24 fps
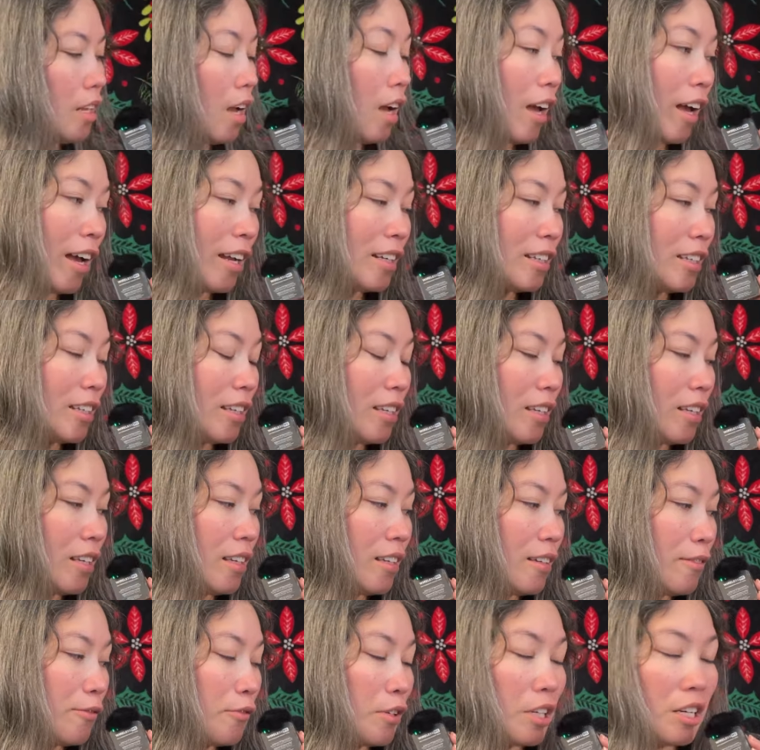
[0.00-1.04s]

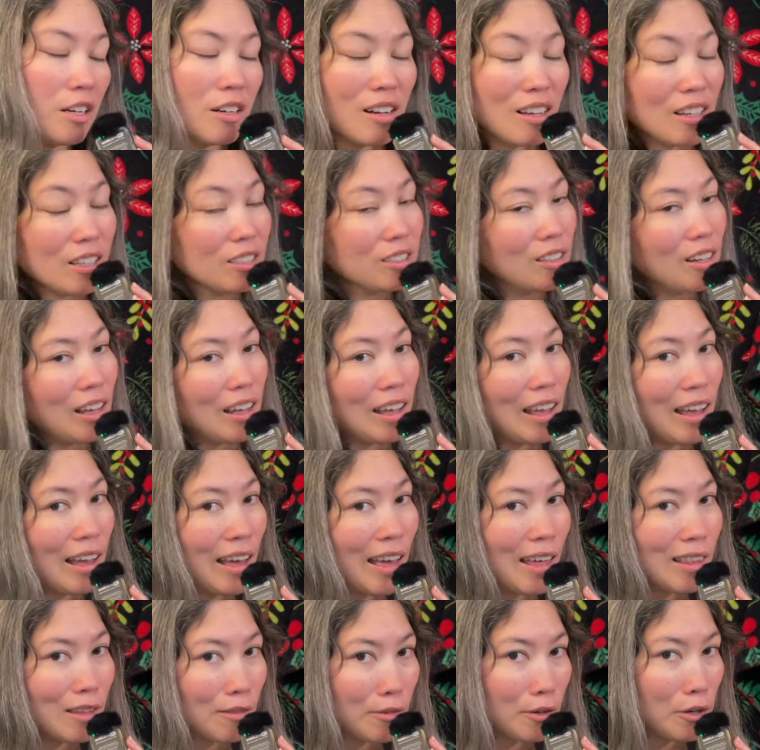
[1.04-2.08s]
I figured I could
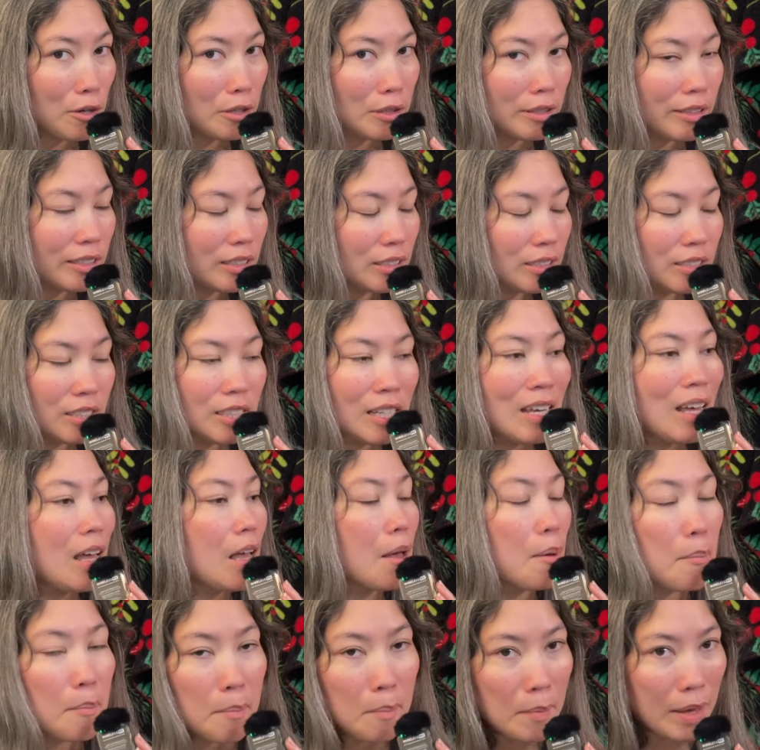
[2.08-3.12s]
at the very least
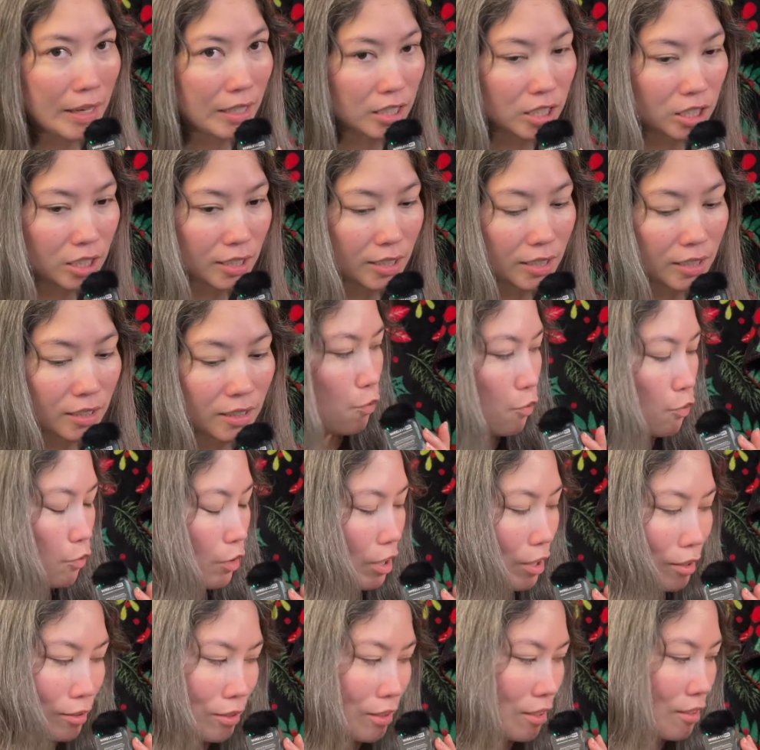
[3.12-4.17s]
match it.
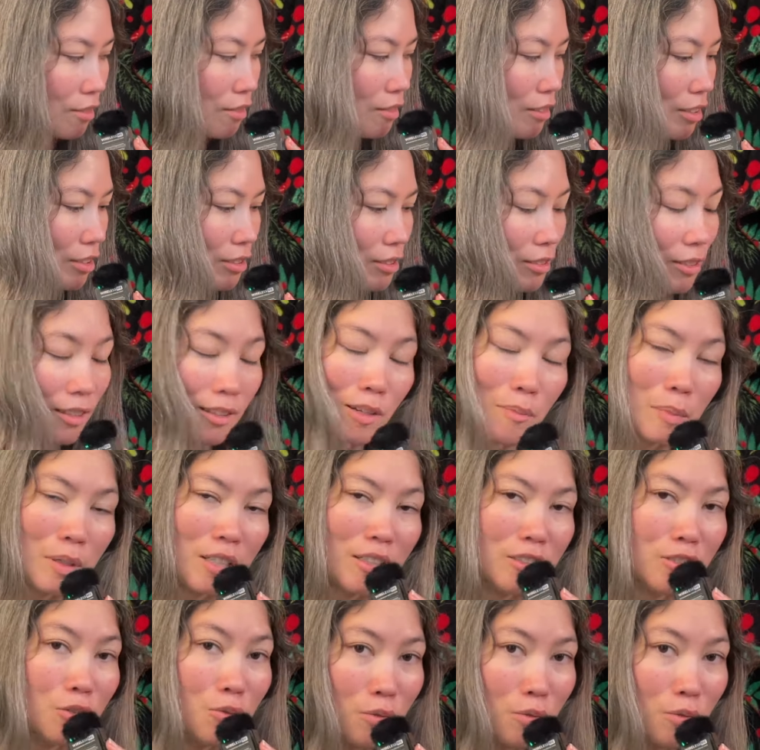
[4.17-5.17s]
Like I said, it's gonna be two